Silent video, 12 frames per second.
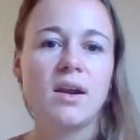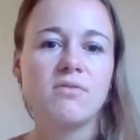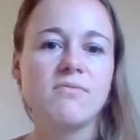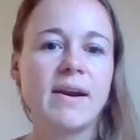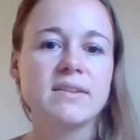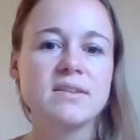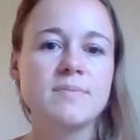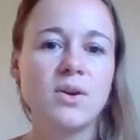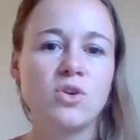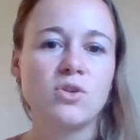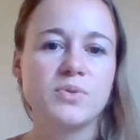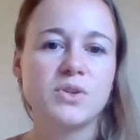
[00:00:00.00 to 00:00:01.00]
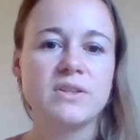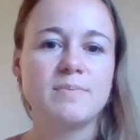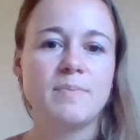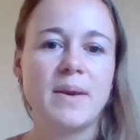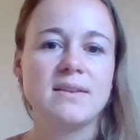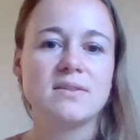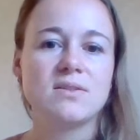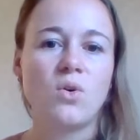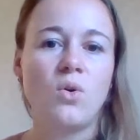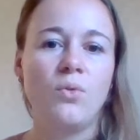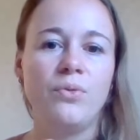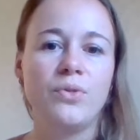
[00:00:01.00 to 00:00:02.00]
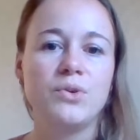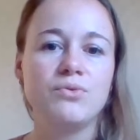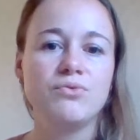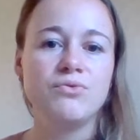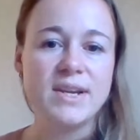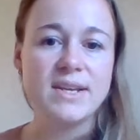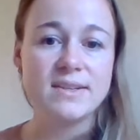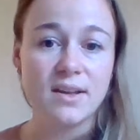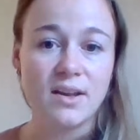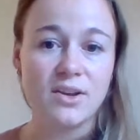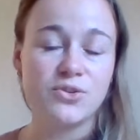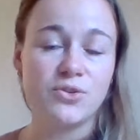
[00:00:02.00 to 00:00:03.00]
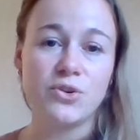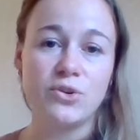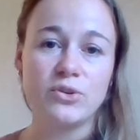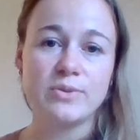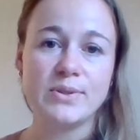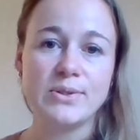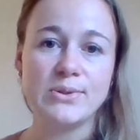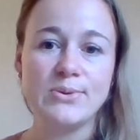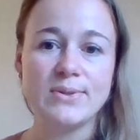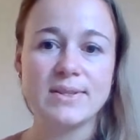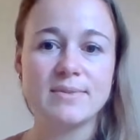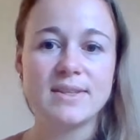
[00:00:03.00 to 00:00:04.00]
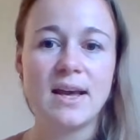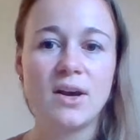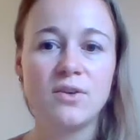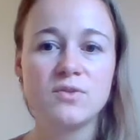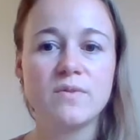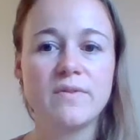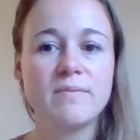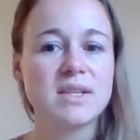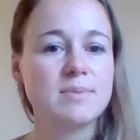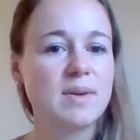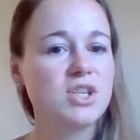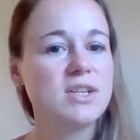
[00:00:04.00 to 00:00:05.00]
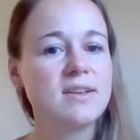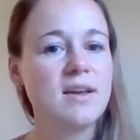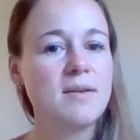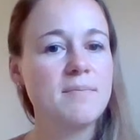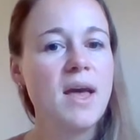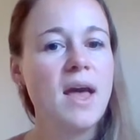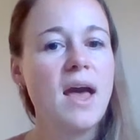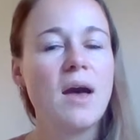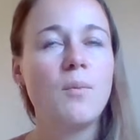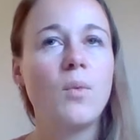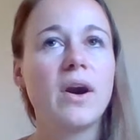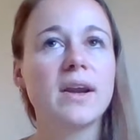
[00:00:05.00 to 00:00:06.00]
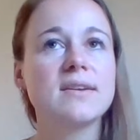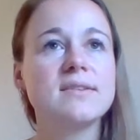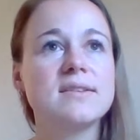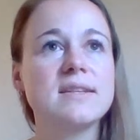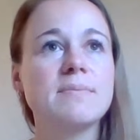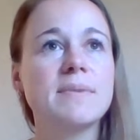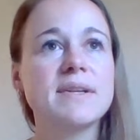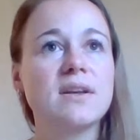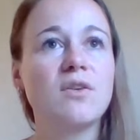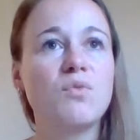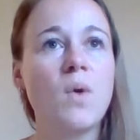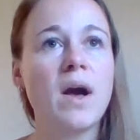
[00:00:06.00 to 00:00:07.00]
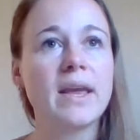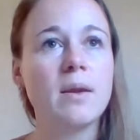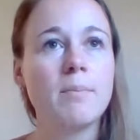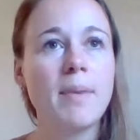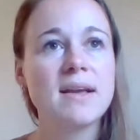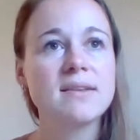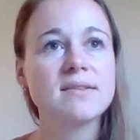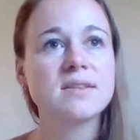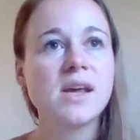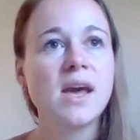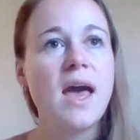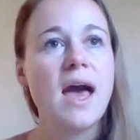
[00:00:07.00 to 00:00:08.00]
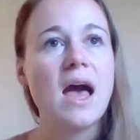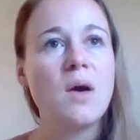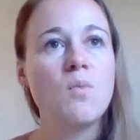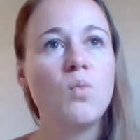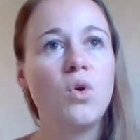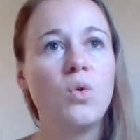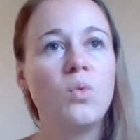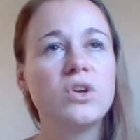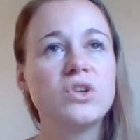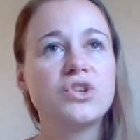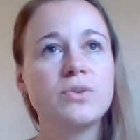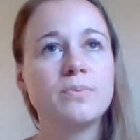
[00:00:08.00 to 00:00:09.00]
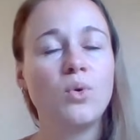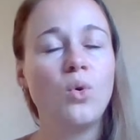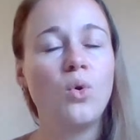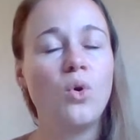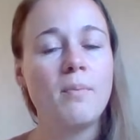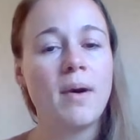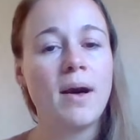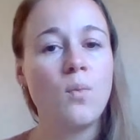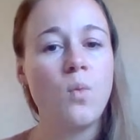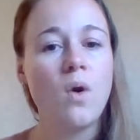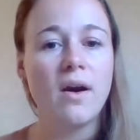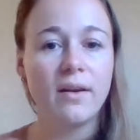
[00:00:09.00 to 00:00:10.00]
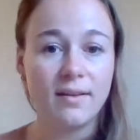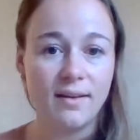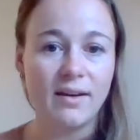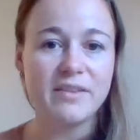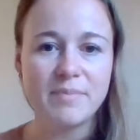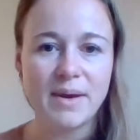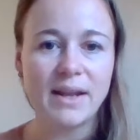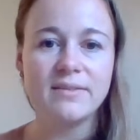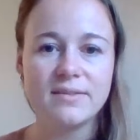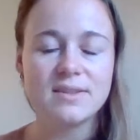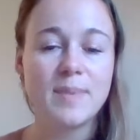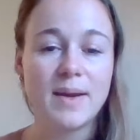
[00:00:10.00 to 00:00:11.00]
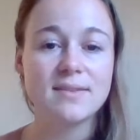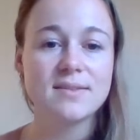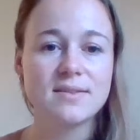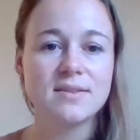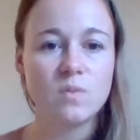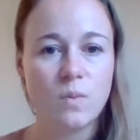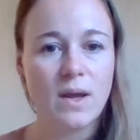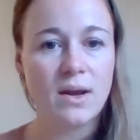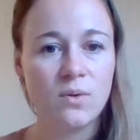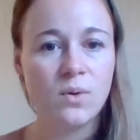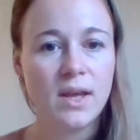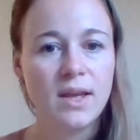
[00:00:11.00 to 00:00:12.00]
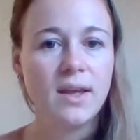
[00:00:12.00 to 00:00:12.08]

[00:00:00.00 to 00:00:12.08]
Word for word: I ranked my options based on the research on the hospitals themselves within my specialism and where I could see myself working best and what would support my work life balance best as well.